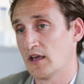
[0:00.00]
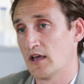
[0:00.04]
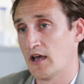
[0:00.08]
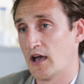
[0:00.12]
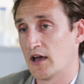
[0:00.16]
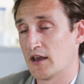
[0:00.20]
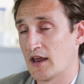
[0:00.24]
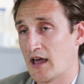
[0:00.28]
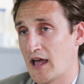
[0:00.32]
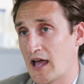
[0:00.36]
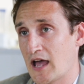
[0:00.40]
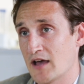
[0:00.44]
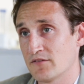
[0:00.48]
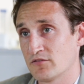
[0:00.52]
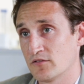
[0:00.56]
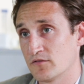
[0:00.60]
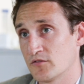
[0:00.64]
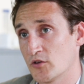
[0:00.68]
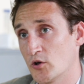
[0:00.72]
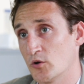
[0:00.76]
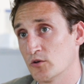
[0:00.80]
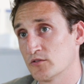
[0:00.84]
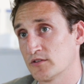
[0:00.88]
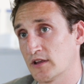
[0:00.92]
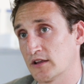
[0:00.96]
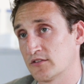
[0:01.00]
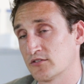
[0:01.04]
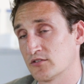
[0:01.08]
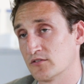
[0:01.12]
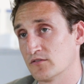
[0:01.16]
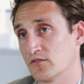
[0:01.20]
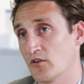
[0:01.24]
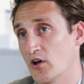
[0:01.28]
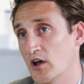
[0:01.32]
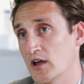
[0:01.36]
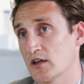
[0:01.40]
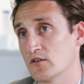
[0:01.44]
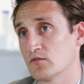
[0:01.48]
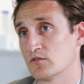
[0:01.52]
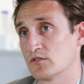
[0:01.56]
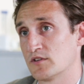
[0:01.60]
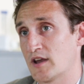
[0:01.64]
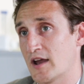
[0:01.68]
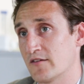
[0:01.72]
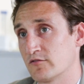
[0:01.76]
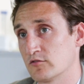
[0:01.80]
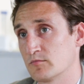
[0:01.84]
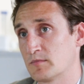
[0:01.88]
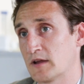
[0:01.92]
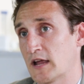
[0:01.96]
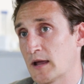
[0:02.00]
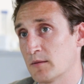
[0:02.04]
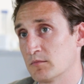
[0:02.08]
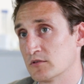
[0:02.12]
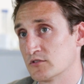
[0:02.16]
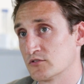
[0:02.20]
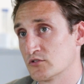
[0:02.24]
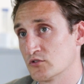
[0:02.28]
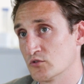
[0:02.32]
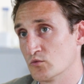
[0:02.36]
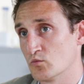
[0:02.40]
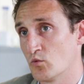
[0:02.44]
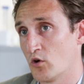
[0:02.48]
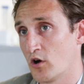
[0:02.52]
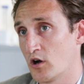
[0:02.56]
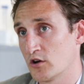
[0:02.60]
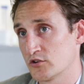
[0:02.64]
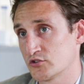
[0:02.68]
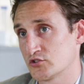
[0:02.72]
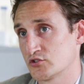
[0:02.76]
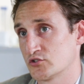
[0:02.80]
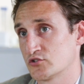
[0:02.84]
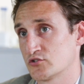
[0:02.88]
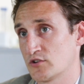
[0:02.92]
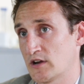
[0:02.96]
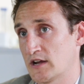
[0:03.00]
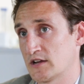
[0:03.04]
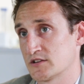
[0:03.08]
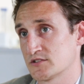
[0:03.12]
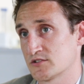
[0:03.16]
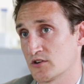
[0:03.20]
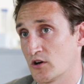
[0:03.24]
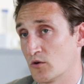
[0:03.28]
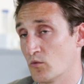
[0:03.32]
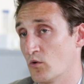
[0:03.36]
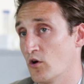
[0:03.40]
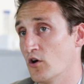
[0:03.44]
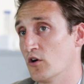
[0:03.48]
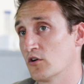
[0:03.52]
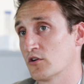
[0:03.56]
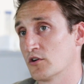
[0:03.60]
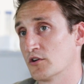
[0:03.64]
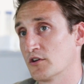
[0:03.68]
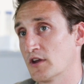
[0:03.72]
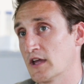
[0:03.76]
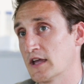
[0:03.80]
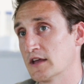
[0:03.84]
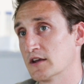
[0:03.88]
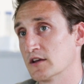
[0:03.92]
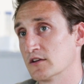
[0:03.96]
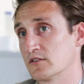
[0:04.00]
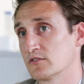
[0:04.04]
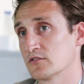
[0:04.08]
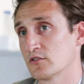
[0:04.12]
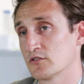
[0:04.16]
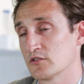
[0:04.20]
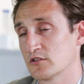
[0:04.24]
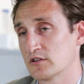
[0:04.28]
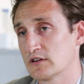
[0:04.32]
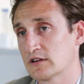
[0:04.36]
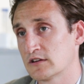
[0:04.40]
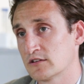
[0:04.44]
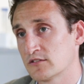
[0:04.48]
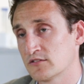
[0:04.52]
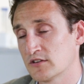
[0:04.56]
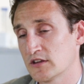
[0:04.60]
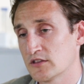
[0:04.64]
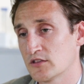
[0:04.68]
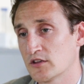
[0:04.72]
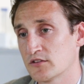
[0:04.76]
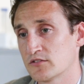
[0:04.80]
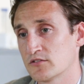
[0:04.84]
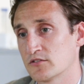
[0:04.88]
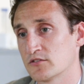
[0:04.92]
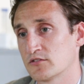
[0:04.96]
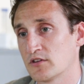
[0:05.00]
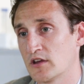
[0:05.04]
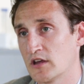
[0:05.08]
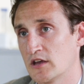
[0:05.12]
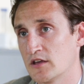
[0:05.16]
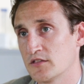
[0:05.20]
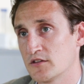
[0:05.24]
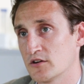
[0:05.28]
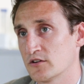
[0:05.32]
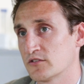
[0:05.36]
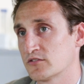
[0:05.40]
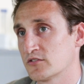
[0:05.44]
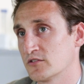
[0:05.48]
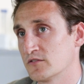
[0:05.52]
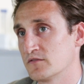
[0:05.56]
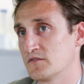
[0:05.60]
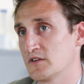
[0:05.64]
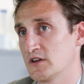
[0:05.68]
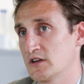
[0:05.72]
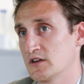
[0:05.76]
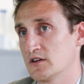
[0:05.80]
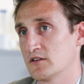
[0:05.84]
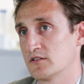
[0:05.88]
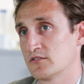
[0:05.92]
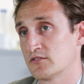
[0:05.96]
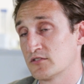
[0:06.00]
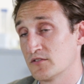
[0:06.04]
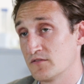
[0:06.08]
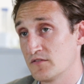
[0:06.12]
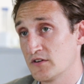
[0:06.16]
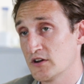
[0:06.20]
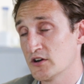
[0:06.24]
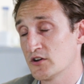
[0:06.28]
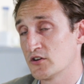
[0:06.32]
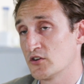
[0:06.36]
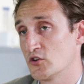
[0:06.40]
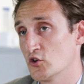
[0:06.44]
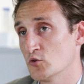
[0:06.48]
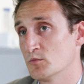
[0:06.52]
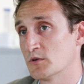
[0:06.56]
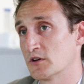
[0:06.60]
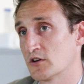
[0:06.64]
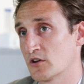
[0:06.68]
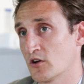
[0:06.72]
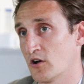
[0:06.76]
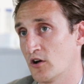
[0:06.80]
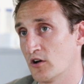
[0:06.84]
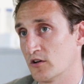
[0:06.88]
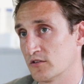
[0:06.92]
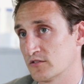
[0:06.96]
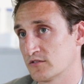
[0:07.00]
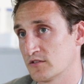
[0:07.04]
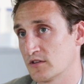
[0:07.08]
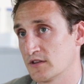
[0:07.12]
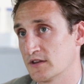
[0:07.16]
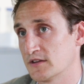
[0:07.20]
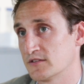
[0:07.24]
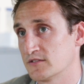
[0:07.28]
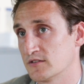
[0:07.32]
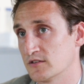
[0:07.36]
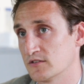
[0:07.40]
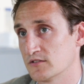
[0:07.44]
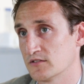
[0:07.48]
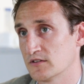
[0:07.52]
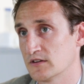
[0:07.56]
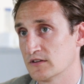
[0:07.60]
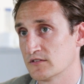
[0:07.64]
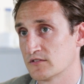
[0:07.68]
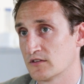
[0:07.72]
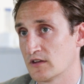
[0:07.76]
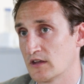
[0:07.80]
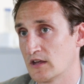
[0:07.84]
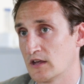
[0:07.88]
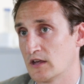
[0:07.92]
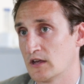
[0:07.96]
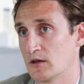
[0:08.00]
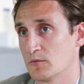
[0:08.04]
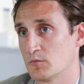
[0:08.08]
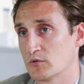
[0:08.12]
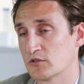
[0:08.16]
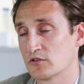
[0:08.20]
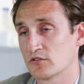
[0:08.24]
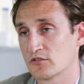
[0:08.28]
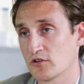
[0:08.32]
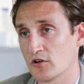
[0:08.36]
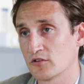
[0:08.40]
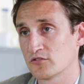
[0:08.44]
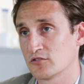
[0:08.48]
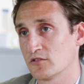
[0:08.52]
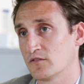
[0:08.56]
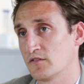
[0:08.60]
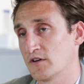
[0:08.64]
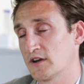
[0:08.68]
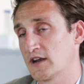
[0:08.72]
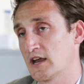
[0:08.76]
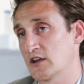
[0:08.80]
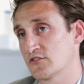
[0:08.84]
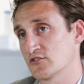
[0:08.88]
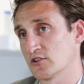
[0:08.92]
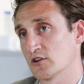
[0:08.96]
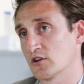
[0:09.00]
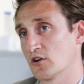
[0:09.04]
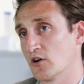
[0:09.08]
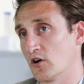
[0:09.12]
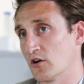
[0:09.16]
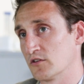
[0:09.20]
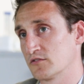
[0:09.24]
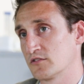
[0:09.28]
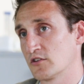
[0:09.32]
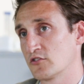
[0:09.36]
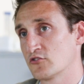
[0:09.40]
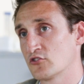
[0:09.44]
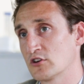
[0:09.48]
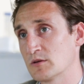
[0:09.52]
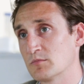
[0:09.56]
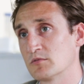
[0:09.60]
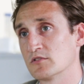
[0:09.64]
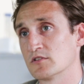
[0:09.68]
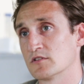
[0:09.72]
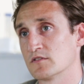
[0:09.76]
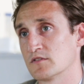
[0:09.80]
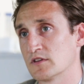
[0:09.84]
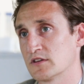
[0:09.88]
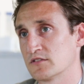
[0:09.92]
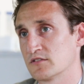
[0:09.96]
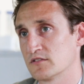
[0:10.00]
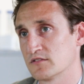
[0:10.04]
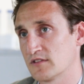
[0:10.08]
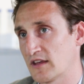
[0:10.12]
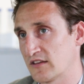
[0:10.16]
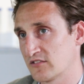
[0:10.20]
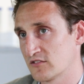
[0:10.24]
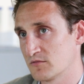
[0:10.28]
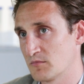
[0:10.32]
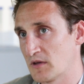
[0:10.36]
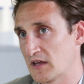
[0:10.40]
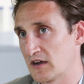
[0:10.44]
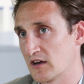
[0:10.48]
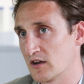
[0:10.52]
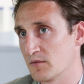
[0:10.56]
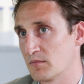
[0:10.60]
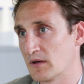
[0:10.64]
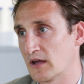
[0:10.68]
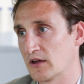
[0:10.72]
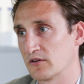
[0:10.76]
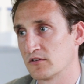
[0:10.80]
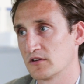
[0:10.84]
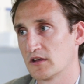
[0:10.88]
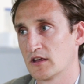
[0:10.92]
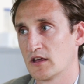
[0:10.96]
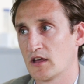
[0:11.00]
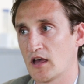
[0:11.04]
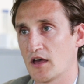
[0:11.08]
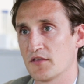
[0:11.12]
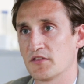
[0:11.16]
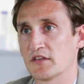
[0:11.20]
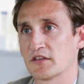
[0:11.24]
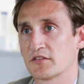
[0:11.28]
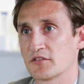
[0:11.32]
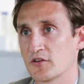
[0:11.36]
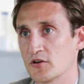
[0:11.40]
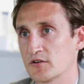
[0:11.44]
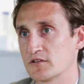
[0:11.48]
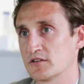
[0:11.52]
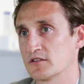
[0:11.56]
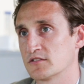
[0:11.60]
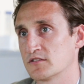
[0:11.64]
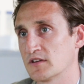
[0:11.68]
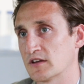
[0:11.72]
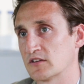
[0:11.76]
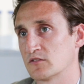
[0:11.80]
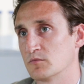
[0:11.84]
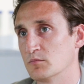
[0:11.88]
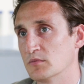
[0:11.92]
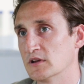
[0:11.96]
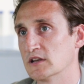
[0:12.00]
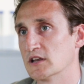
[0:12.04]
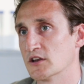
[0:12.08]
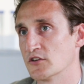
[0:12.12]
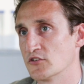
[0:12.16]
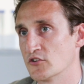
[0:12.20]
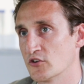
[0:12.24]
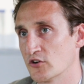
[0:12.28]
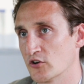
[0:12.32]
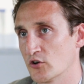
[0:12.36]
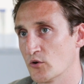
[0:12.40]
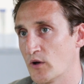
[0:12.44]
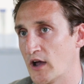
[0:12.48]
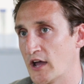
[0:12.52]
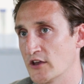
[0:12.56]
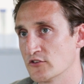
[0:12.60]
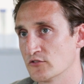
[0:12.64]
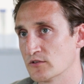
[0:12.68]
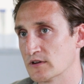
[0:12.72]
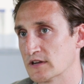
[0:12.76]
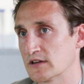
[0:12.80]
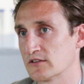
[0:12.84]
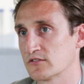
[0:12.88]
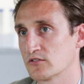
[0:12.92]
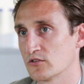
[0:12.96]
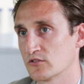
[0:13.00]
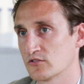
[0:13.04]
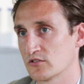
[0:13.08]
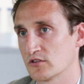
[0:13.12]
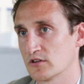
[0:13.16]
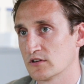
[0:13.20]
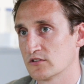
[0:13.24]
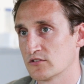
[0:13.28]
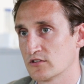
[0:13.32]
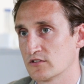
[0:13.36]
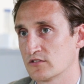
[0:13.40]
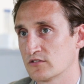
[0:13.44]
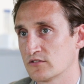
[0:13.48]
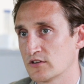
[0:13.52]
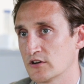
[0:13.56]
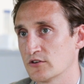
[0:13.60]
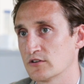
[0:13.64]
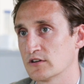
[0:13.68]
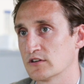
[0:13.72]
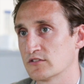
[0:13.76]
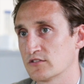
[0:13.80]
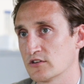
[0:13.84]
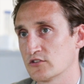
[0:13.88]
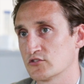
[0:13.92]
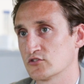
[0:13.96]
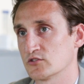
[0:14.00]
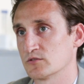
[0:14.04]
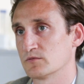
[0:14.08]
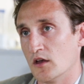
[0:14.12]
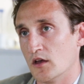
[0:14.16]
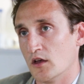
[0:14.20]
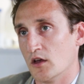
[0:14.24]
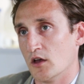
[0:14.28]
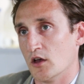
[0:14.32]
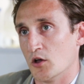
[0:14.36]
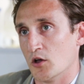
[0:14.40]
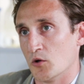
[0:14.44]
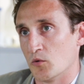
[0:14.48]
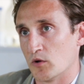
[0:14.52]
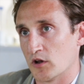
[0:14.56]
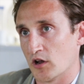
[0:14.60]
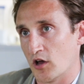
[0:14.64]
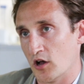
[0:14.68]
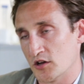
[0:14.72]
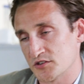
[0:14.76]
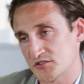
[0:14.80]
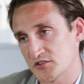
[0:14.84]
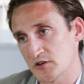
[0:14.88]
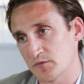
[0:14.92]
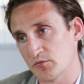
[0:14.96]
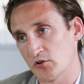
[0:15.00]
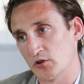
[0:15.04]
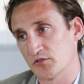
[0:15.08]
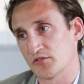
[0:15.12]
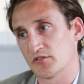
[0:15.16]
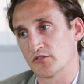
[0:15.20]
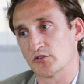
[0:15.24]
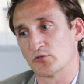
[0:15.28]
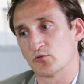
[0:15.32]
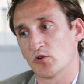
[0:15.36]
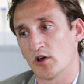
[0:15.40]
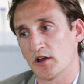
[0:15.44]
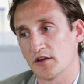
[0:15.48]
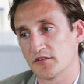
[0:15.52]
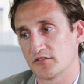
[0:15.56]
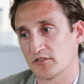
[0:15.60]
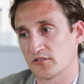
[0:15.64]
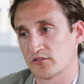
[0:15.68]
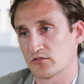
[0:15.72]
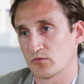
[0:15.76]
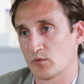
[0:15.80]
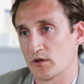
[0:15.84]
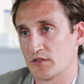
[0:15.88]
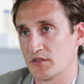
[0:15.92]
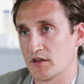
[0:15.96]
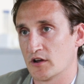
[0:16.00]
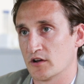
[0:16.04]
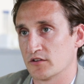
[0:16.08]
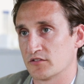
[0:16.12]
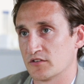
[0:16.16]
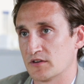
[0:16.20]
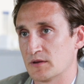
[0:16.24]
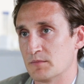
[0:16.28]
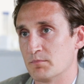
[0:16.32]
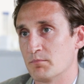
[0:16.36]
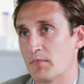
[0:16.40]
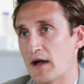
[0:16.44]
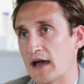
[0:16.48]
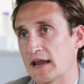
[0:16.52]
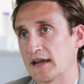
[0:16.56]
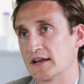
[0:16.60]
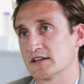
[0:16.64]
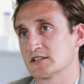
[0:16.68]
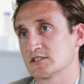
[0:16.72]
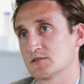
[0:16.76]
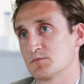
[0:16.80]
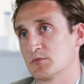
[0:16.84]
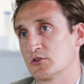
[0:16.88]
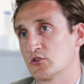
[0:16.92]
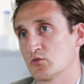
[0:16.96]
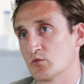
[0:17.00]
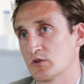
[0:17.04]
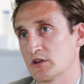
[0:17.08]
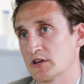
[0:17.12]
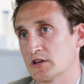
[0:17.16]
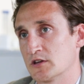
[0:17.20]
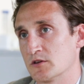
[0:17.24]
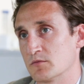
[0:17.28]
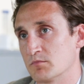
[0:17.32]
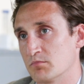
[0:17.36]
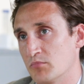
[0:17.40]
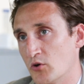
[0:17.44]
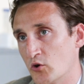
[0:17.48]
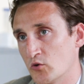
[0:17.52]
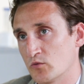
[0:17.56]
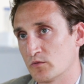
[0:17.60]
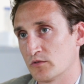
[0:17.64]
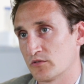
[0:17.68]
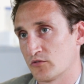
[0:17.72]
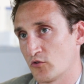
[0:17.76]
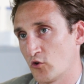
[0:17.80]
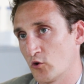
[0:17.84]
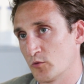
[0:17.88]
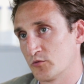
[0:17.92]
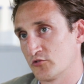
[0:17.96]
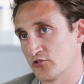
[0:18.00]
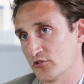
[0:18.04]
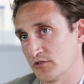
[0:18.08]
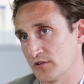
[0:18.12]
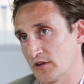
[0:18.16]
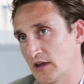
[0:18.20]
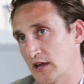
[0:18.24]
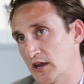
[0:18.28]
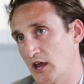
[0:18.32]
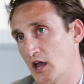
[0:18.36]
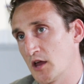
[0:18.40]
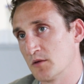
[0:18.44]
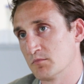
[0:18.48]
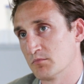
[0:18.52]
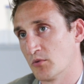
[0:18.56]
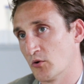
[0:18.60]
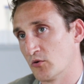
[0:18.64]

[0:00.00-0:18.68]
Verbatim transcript: and half of those that survive will never be able to wash, dress, or walk unaided. So you can see that there are severe, severe human costs to this disease, but there's also financial costs. The treatment of this is estimated about, I think, 36 billion euro annually, so it's a, it's a serious issue. Well, osteoporosis arises when there's an imbalance between bone resorption and